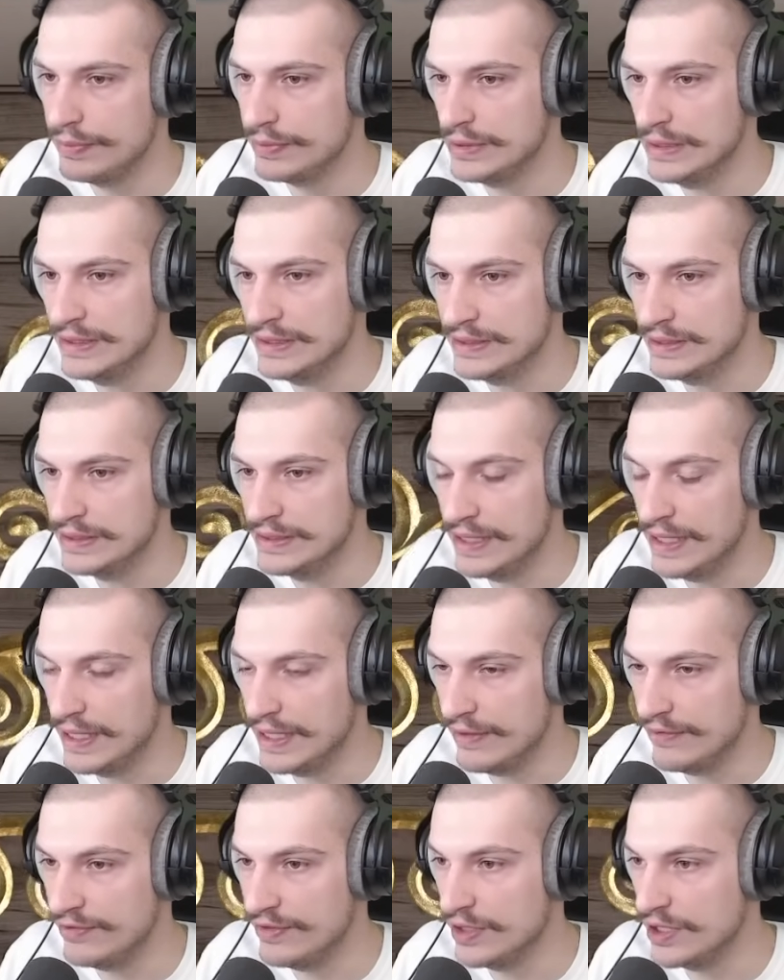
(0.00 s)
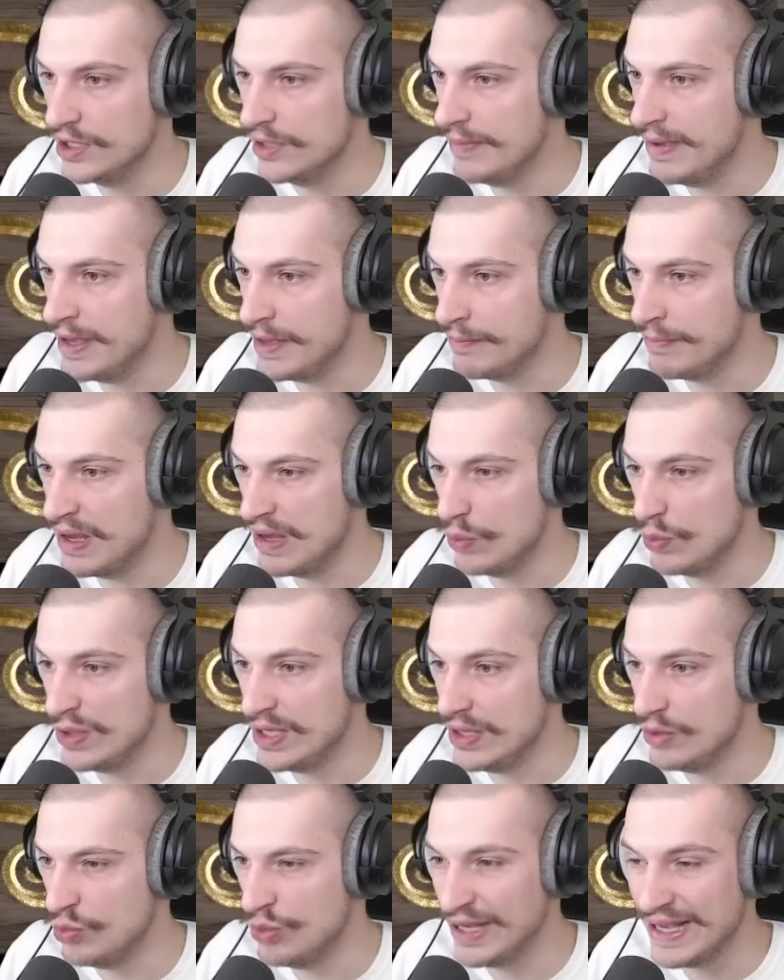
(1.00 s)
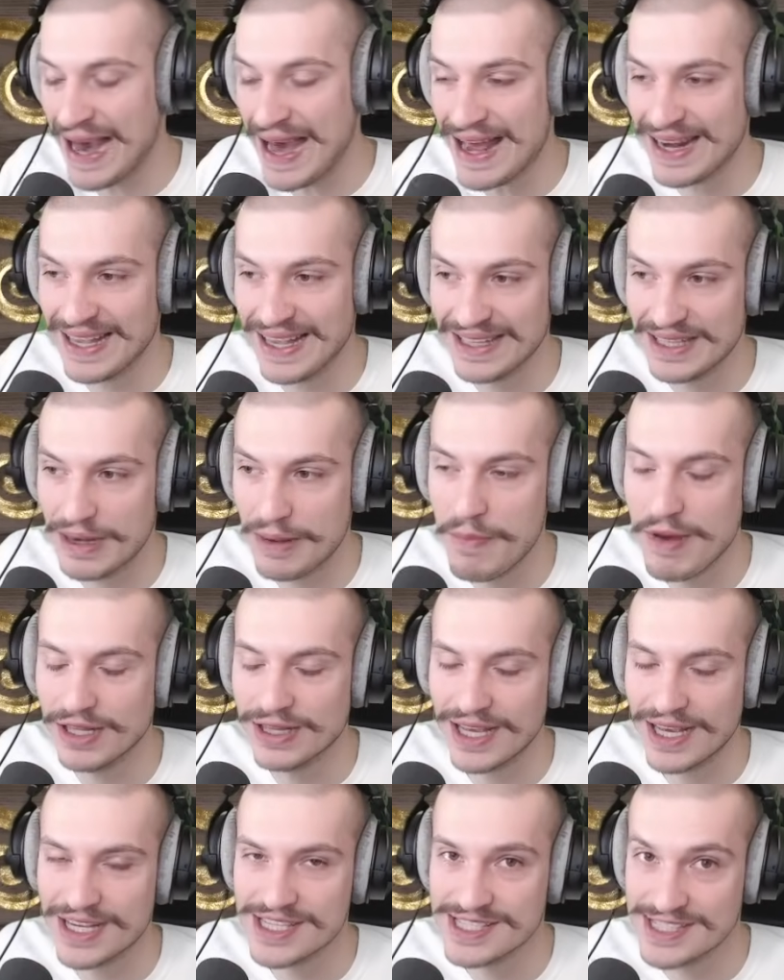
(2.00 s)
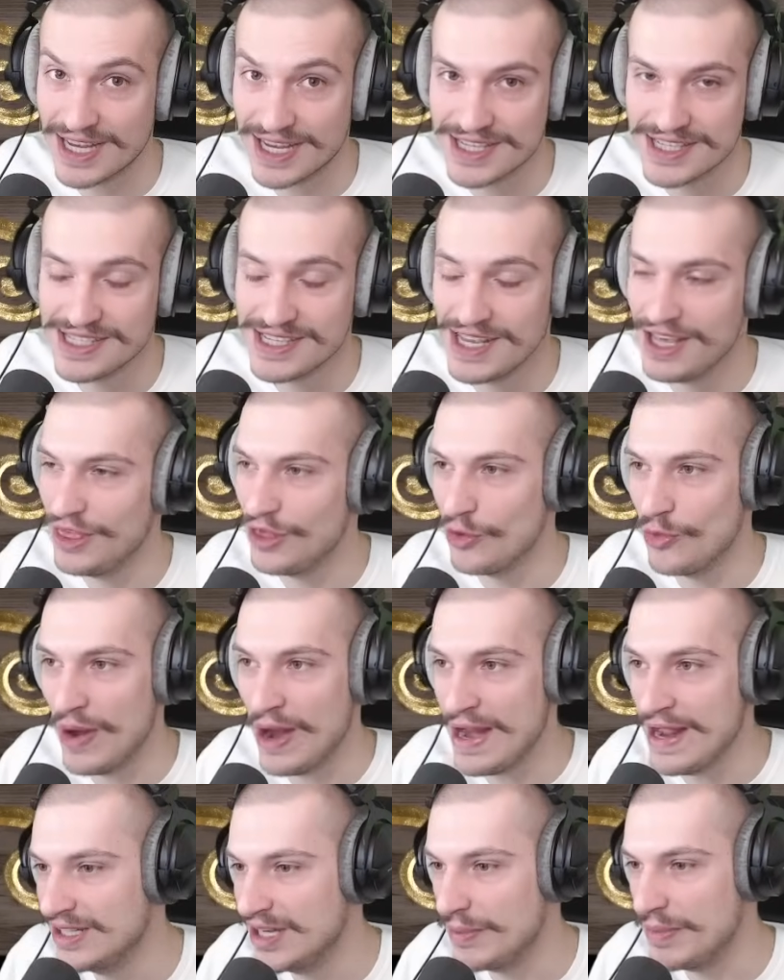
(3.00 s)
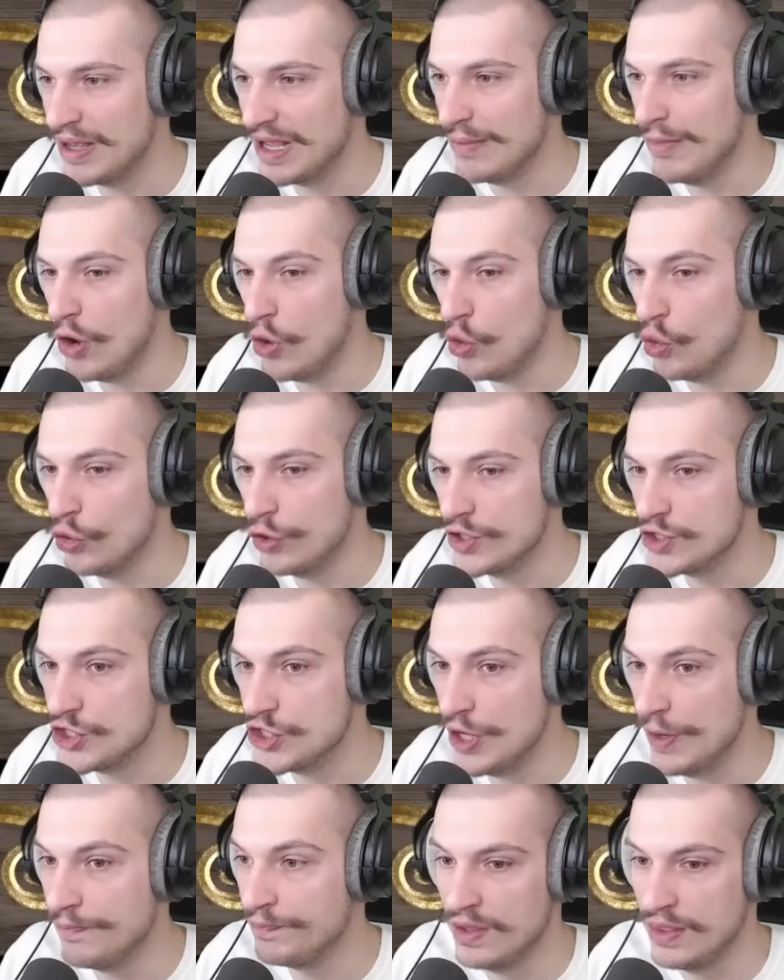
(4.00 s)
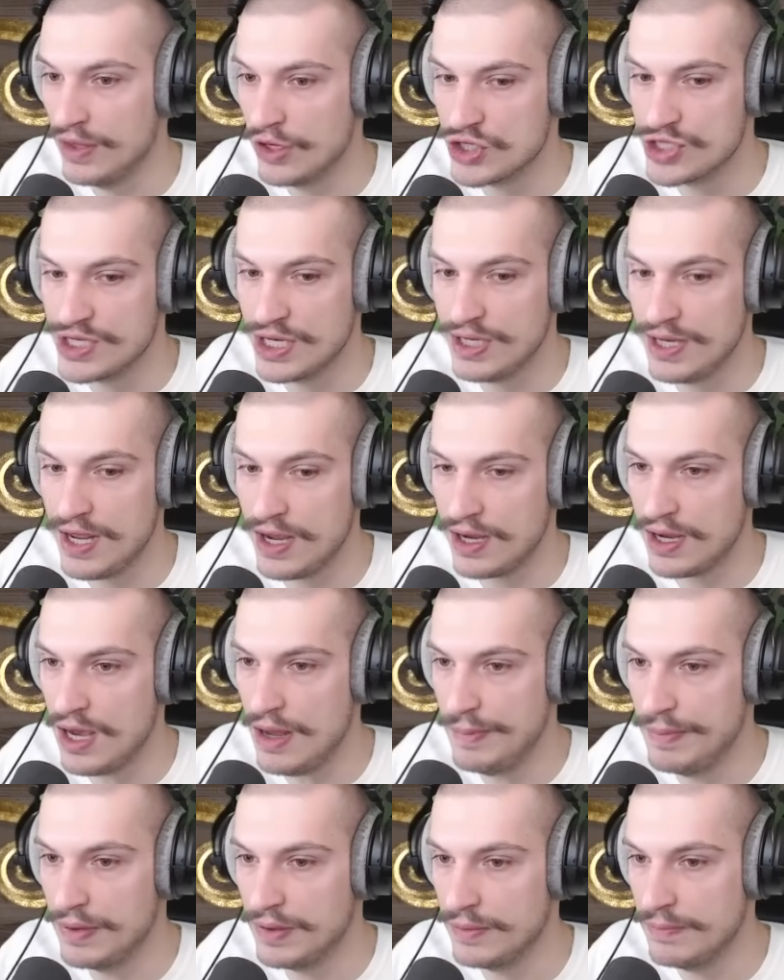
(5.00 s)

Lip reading: And I feel you, man, but we gotta get to Miltech 6 either way to become a horde. So there's the tech up.